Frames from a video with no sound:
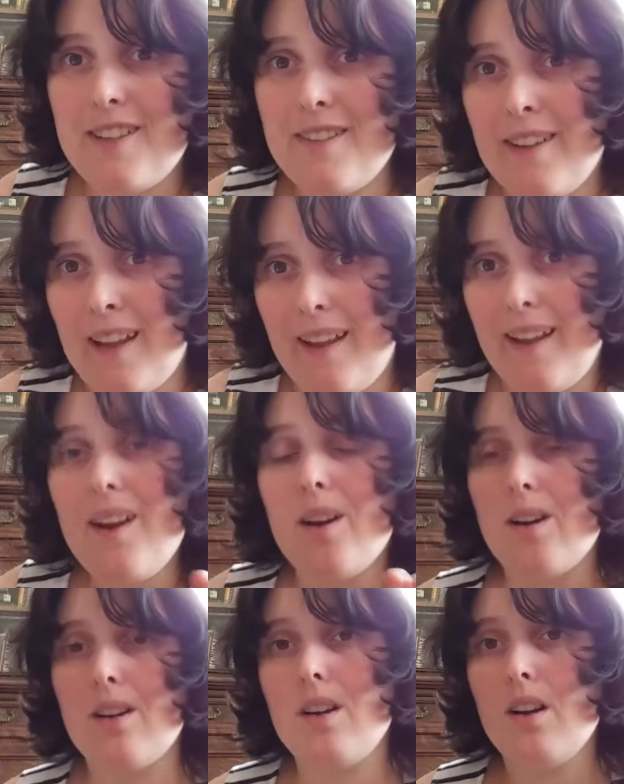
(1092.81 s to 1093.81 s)

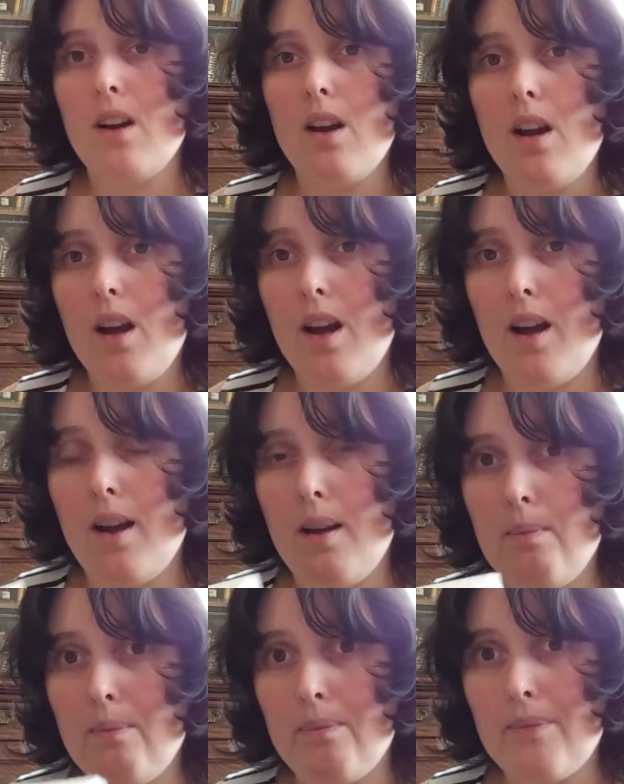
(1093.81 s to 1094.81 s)
I mostly read
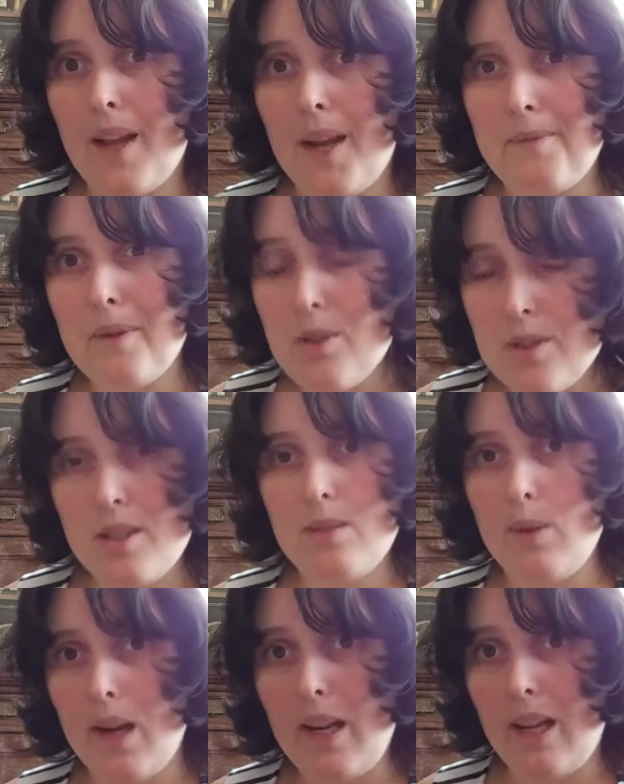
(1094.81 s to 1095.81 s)
it to
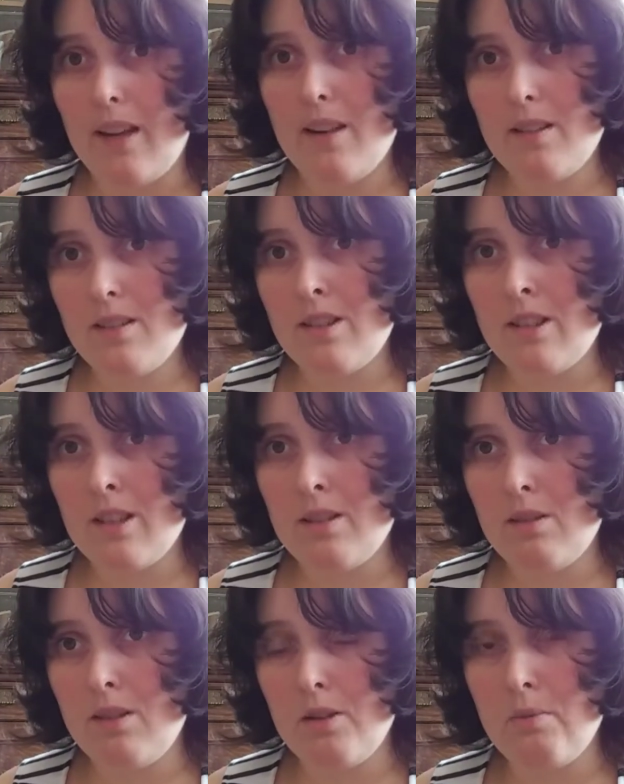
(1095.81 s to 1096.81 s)
learn more about Eco.
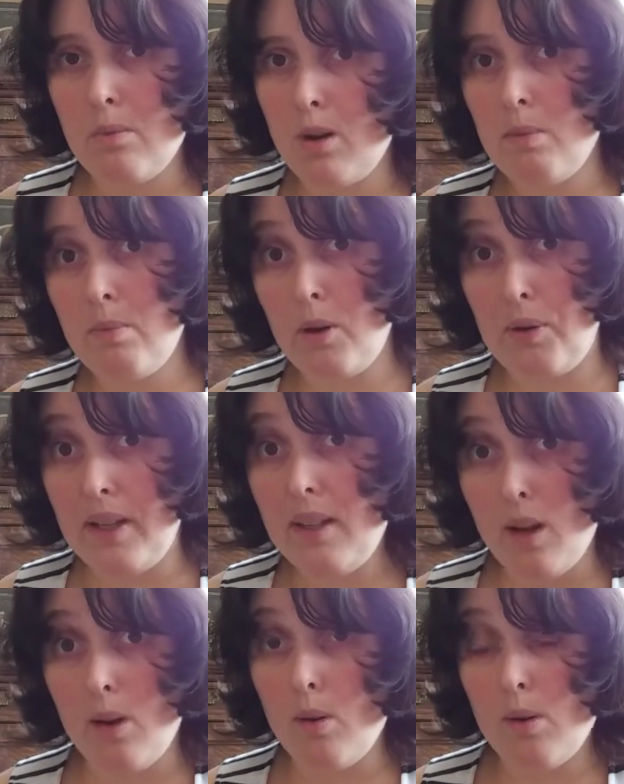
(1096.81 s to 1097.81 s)

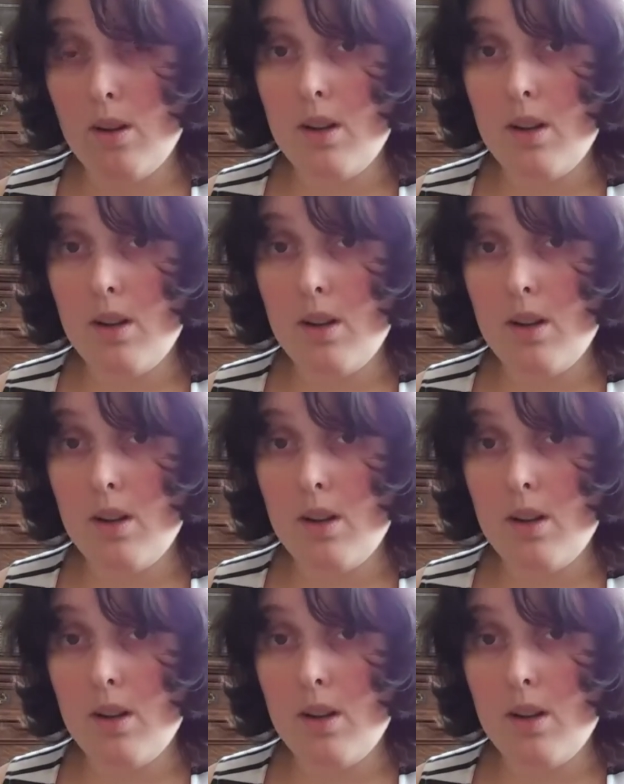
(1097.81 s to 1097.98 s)
I'm